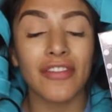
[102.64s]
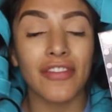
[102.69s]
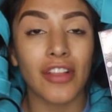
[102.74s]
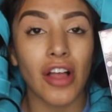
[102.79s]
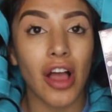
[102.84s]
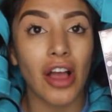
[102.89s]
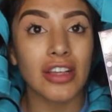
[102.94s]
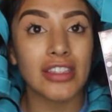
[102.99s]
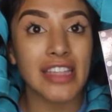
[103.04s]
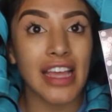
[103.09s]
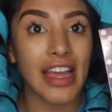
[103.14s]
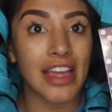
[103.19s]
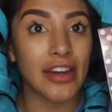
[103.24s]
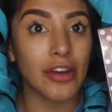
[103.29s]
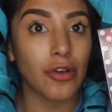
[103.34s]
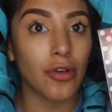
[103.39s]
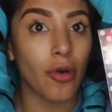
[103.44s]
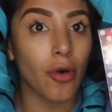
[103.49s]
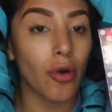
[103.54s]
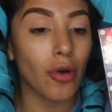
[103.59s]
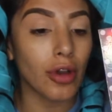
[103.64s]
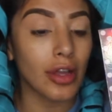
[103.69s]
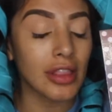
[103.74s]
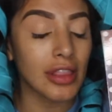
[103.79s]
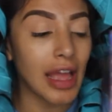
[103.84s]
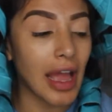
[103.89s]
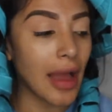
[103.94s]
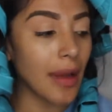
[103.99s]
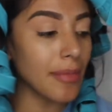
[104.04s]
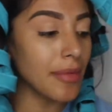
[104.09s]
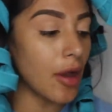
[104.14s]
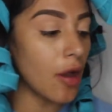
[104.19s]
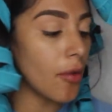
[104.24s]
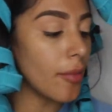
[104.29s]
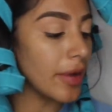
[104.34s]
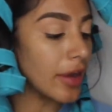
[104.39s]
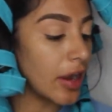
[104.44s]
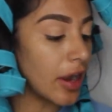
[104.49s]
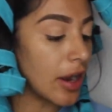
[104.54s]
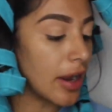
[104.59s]
Love Voss and Nicol collab. Oh
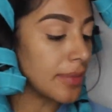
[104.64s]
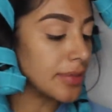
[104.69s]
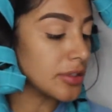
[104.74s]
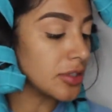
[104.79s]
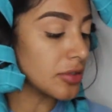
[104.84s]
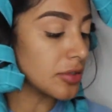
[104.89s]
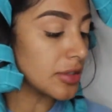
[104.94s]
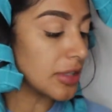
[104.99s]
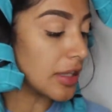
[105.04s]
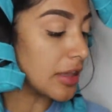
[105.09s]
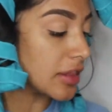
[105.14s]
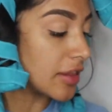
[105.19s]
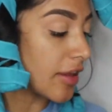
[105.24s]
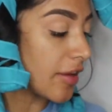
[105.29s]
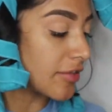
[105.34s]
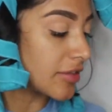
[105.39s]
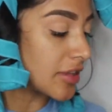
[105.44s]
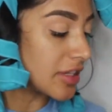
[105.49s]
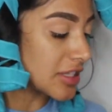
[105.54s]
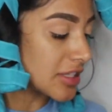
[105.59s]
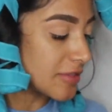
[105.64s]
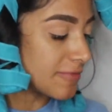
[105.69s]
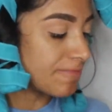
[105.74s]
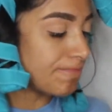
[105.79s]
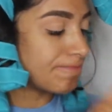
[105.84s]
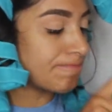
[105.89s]
my god, I absolutely love this.